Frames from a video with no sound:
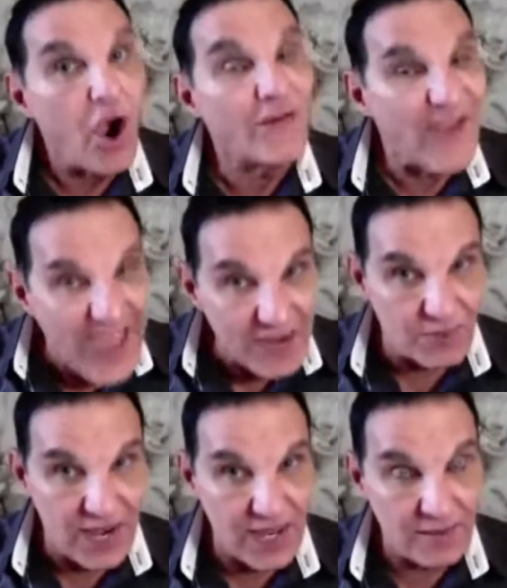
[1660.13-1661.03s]
of
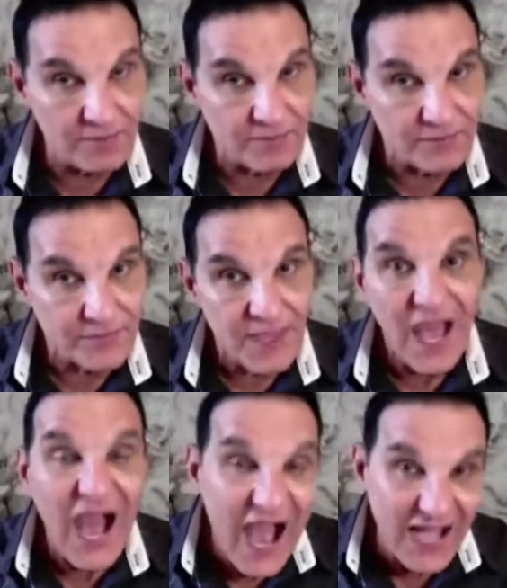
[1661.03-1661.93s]
Abraham,
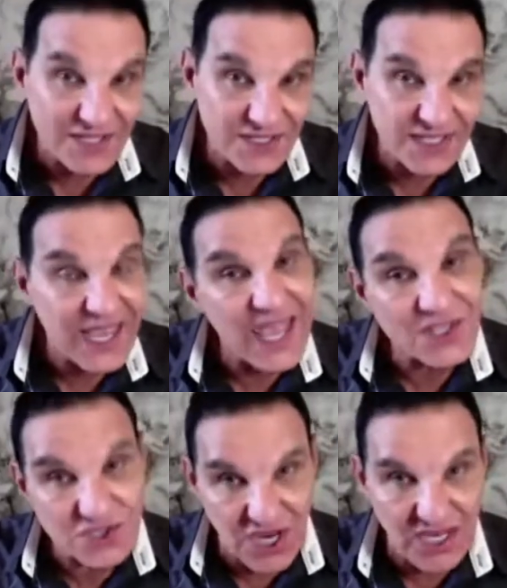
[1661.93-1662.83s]
Isaac,
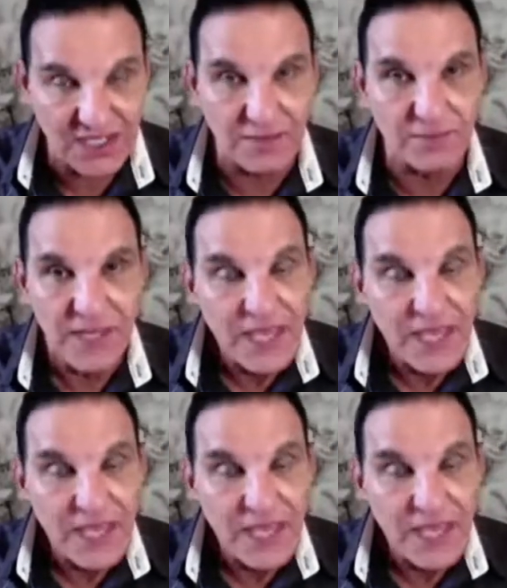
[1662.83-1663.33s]
and Jacob.